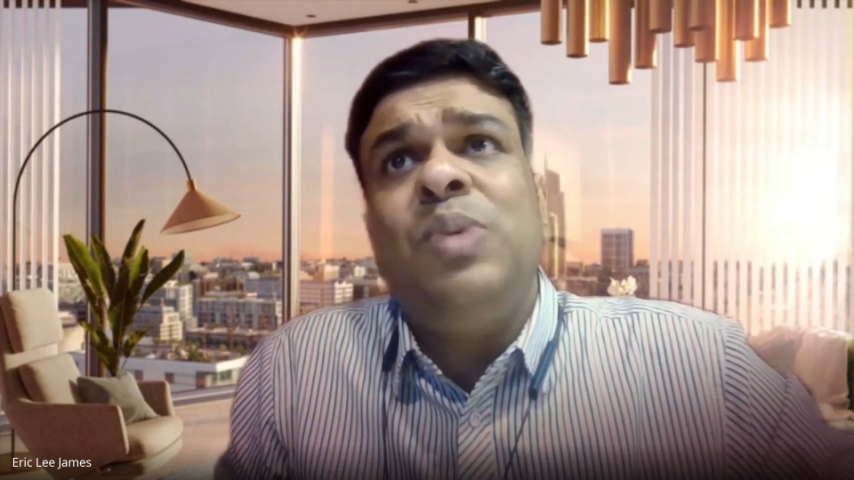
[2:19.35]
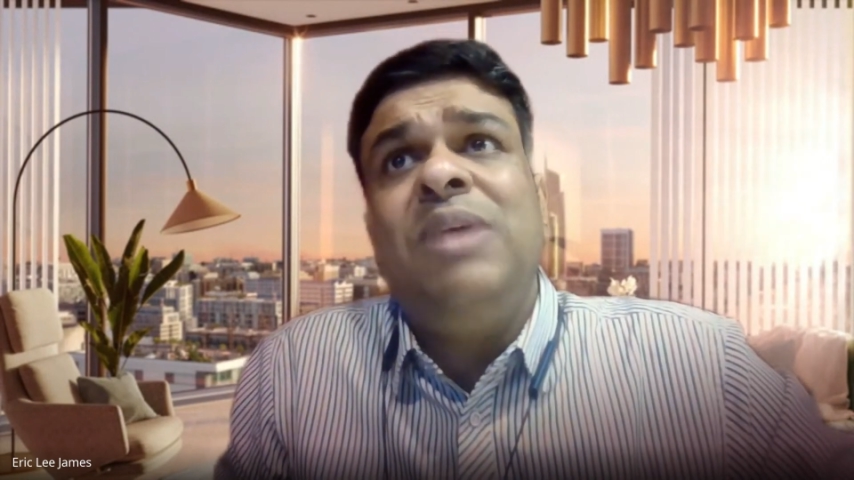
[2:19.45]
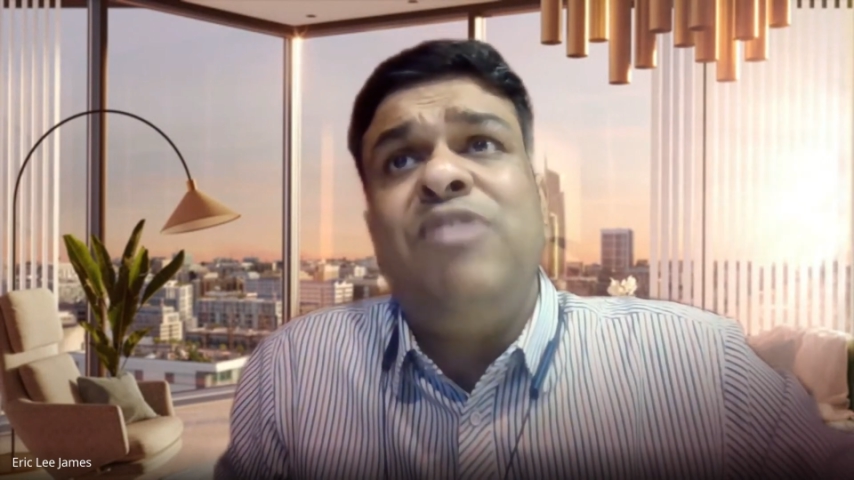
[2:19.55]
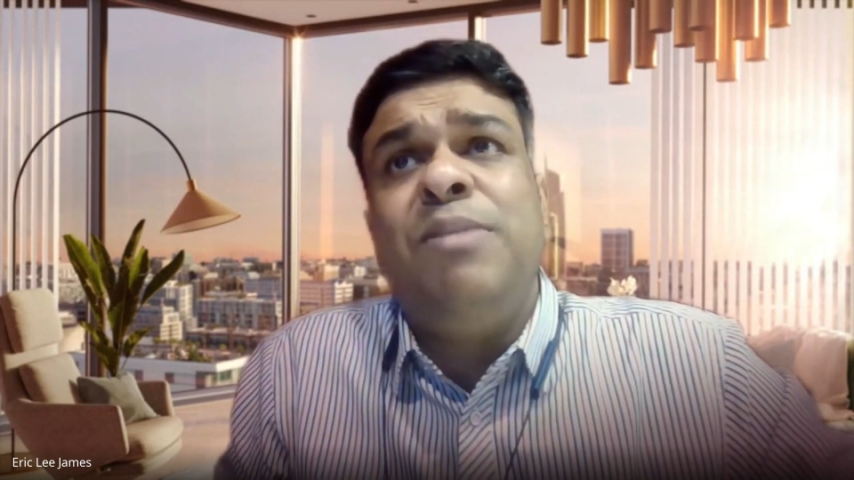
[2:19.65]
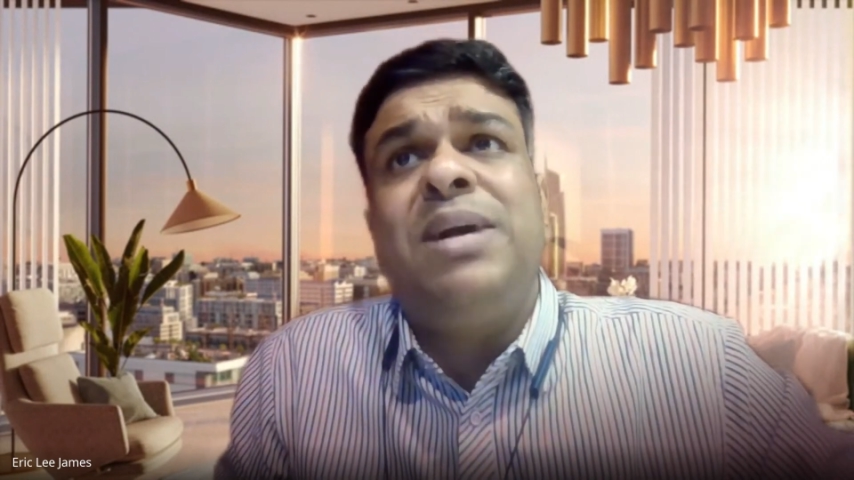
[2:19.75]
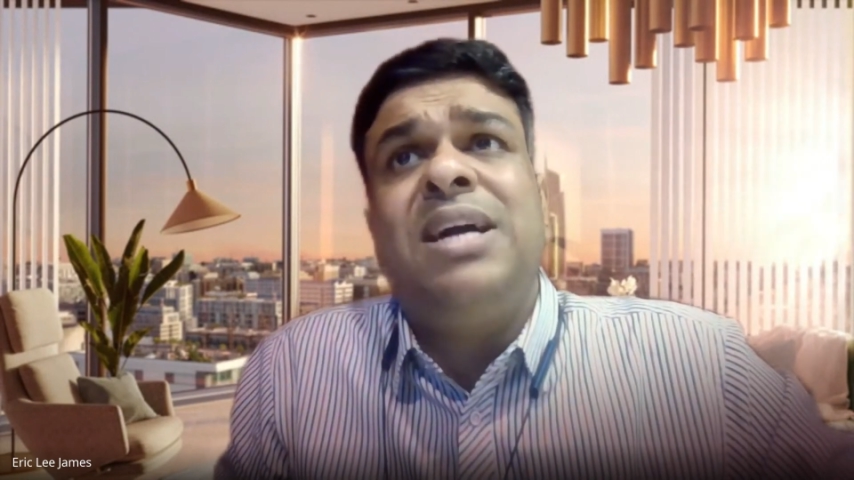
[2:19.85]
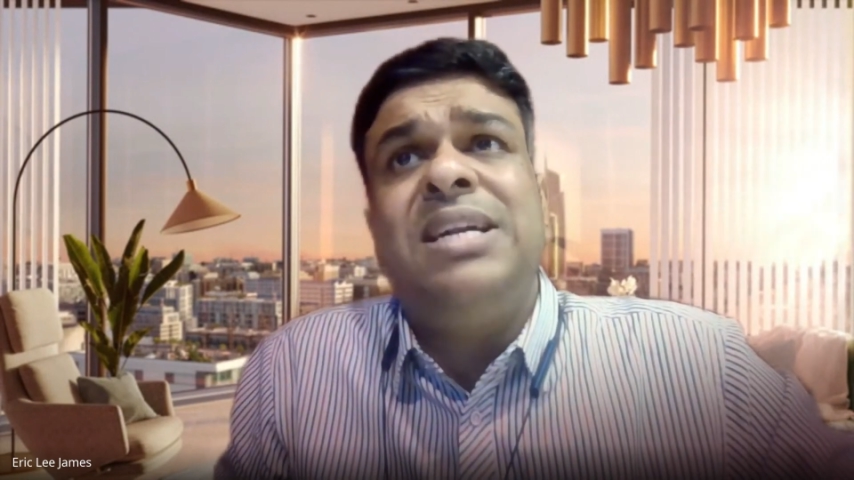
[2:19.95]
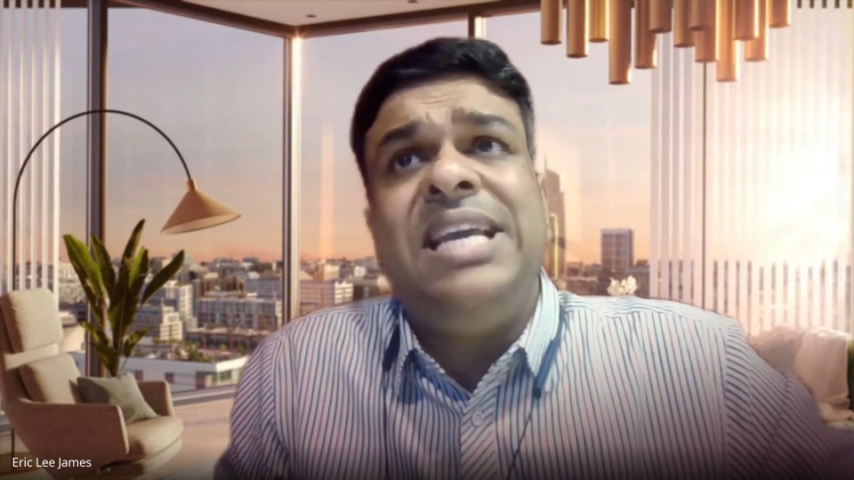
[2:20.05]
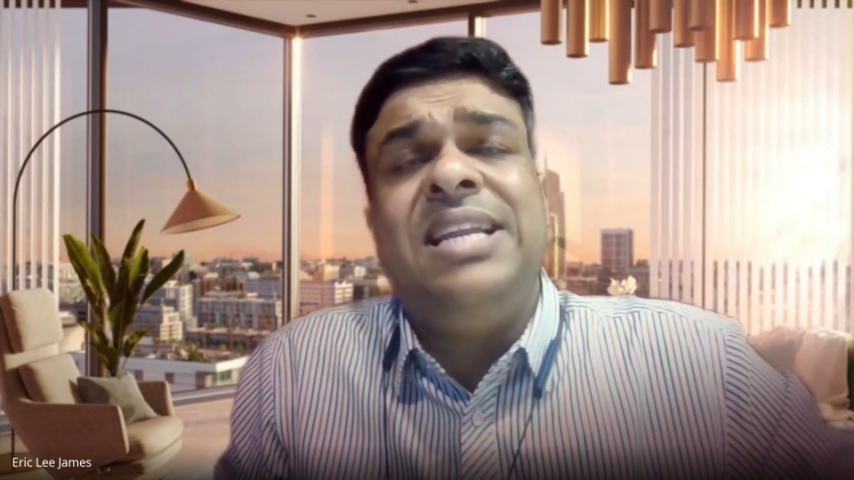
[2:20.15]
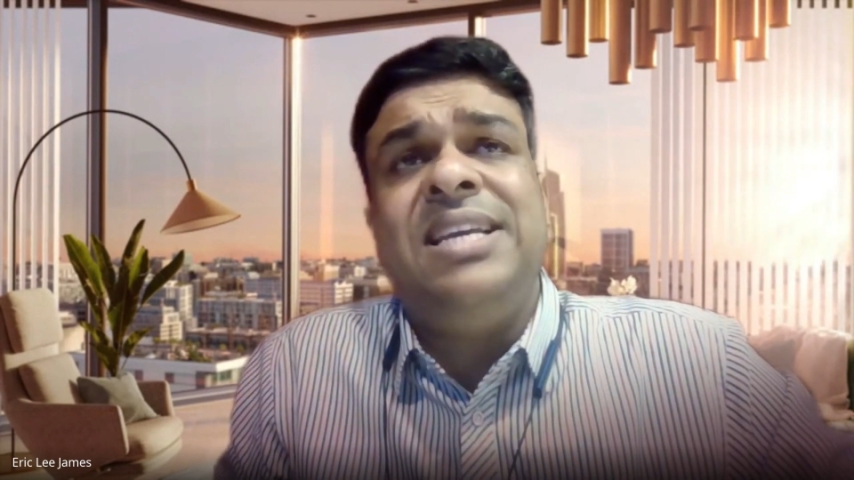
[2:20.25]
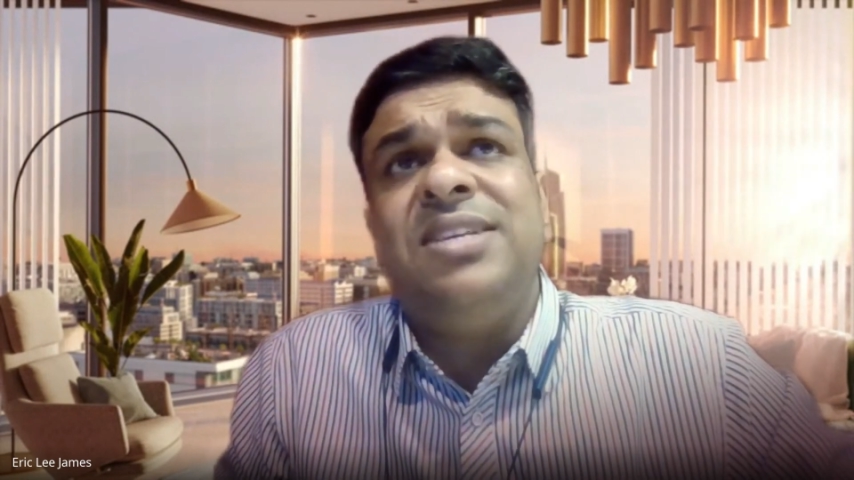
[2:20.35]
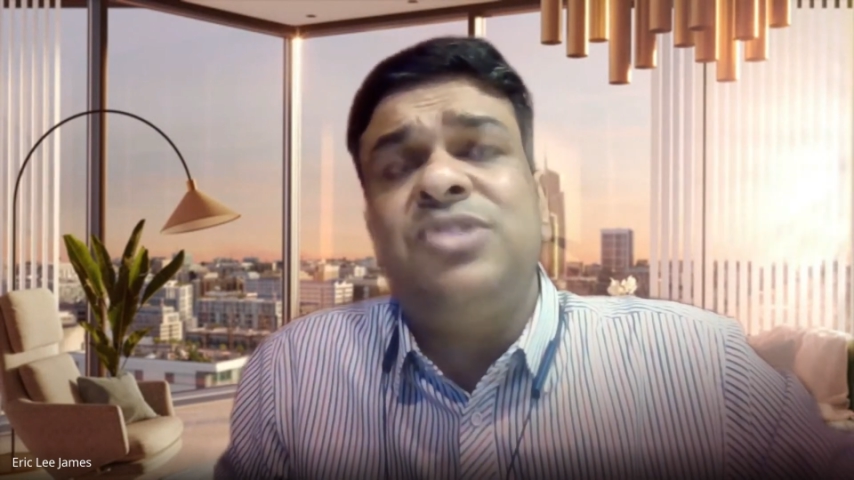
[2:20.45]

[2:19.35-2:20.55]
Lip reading: way Flipkart DNA is.